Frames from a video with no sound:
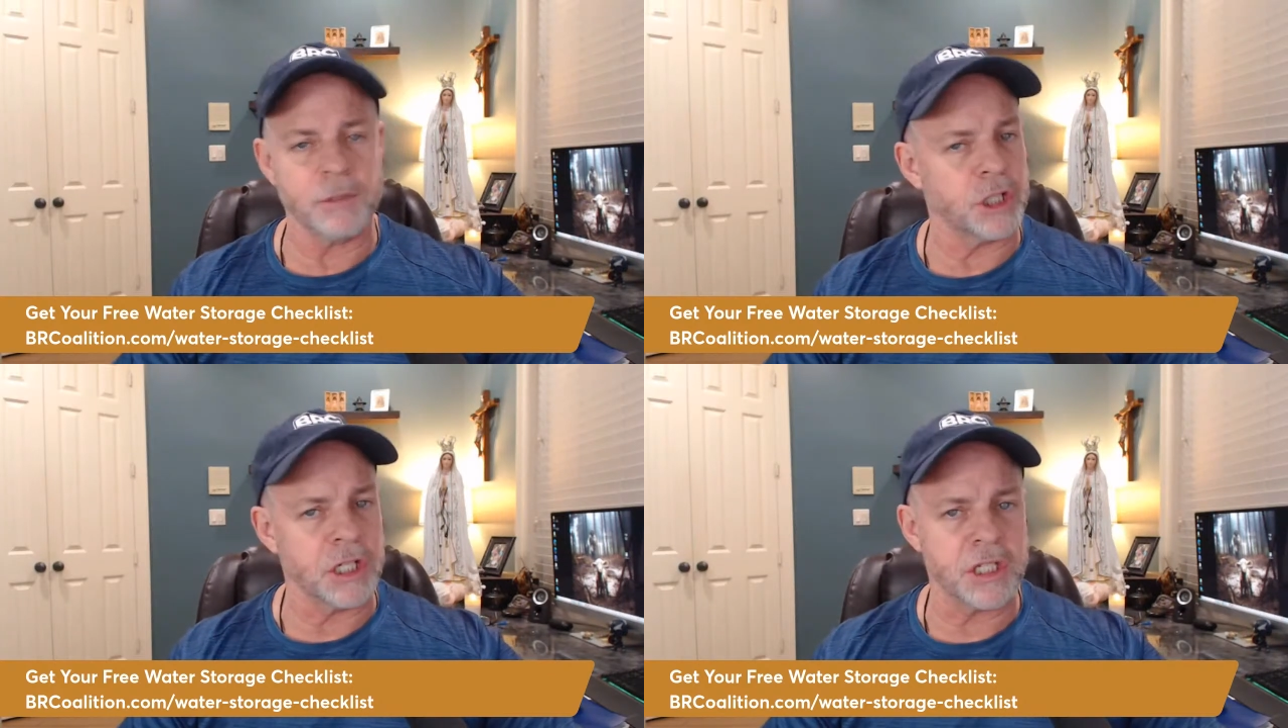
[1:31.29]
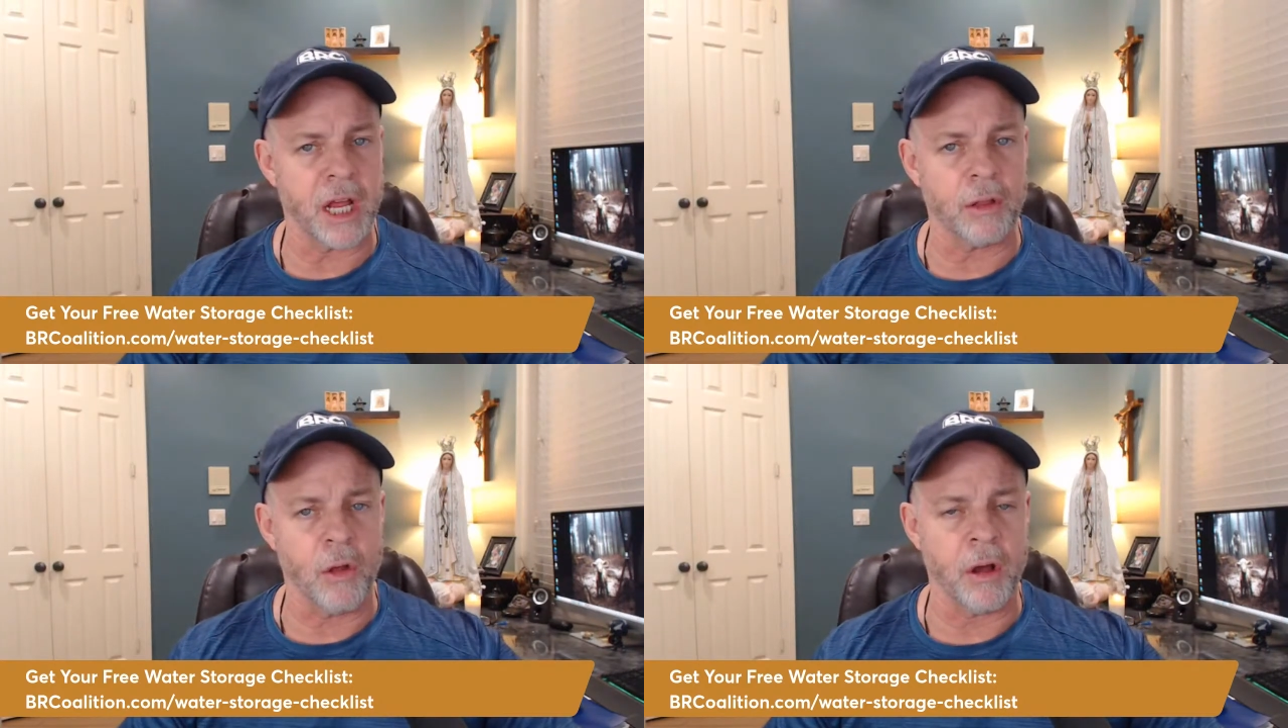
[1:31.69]
Shouldn't
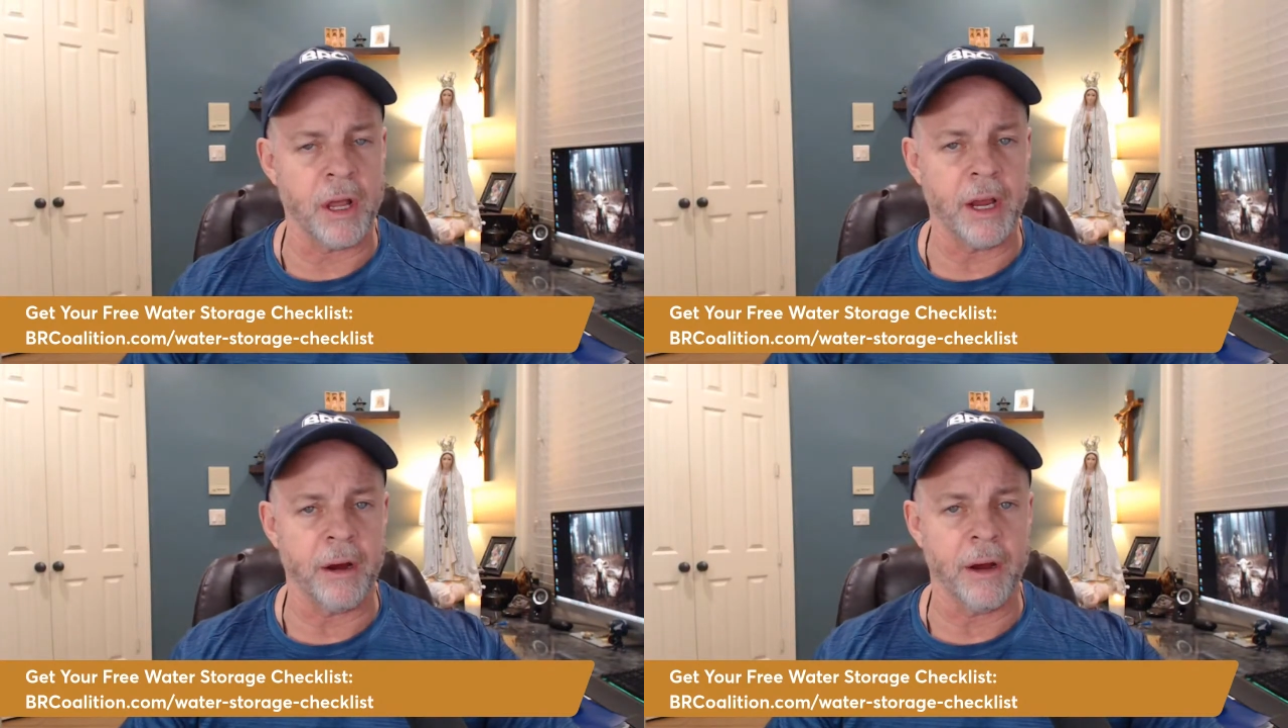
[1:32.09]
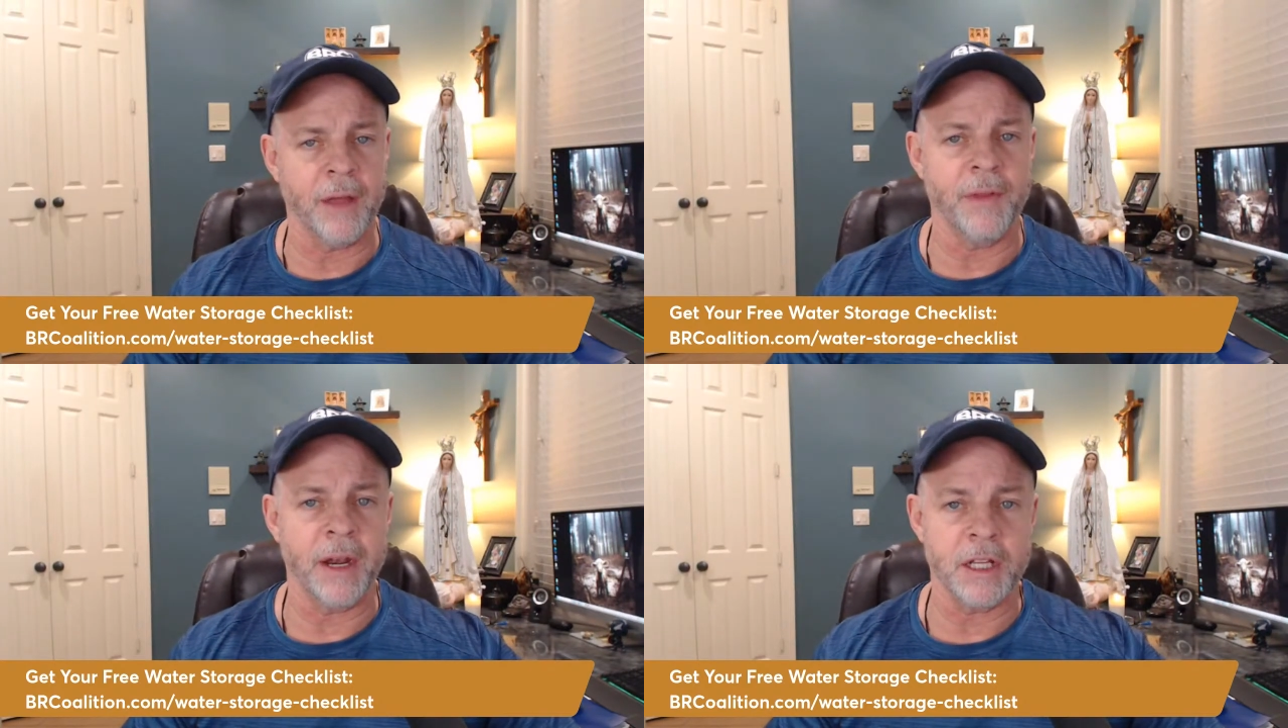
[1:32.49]
take long here.
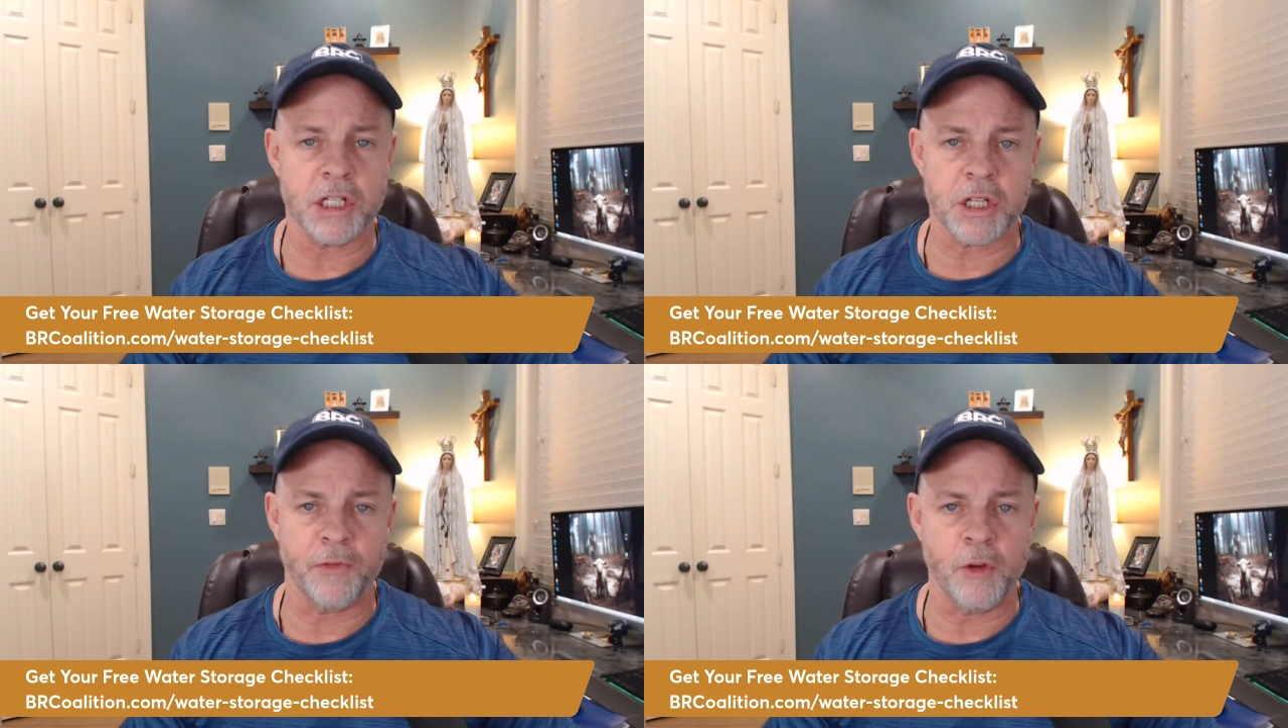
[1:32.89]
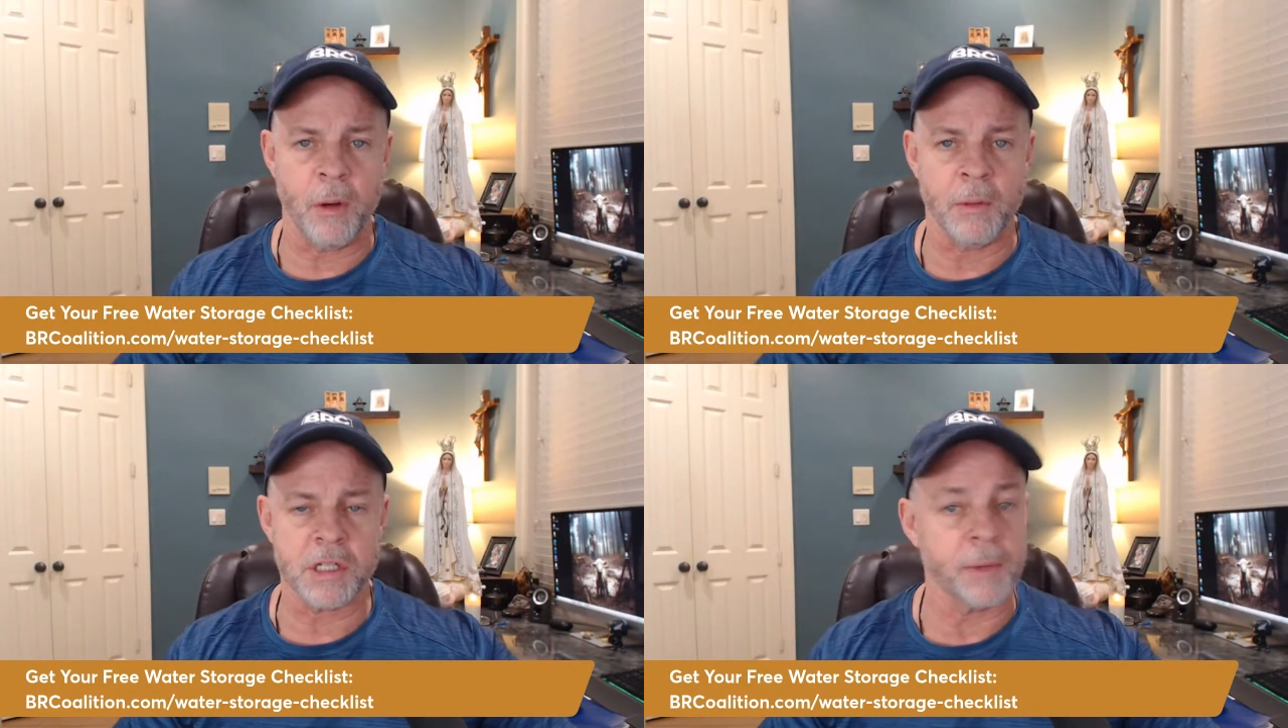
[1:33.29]
And then in just a few
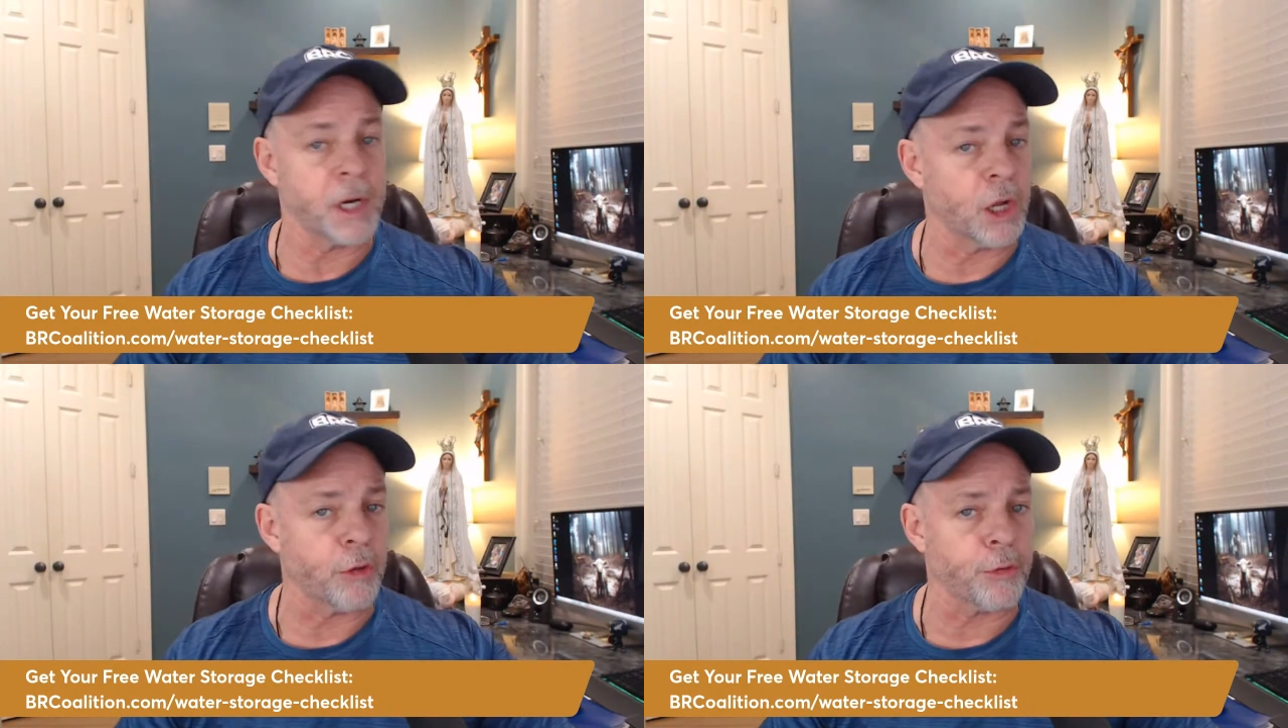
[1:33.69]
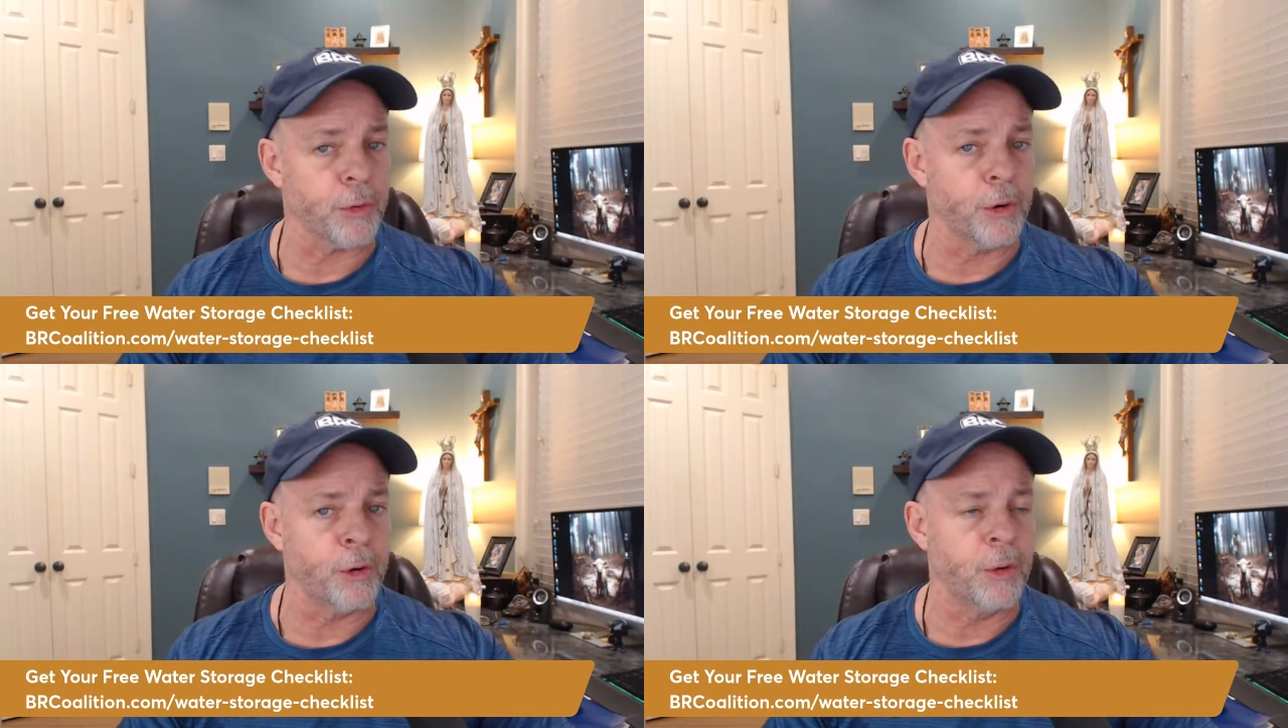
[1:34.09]
moments, I'm going to go
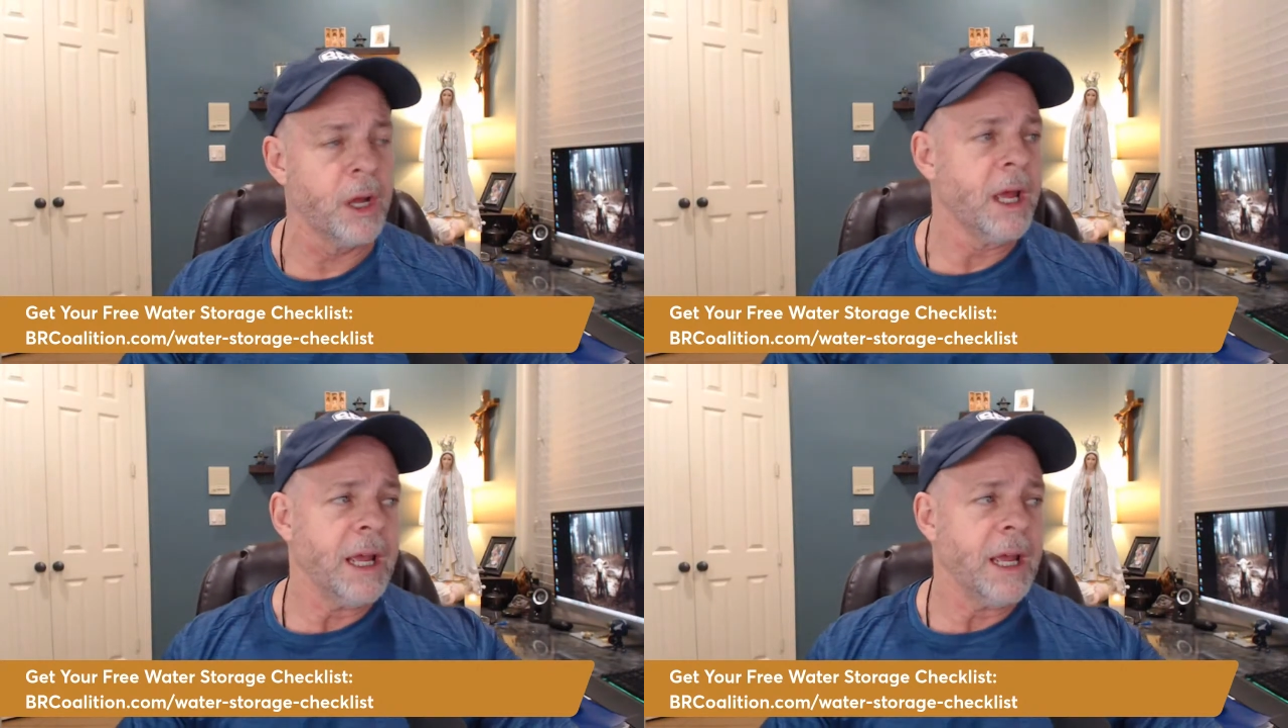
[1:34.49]
through,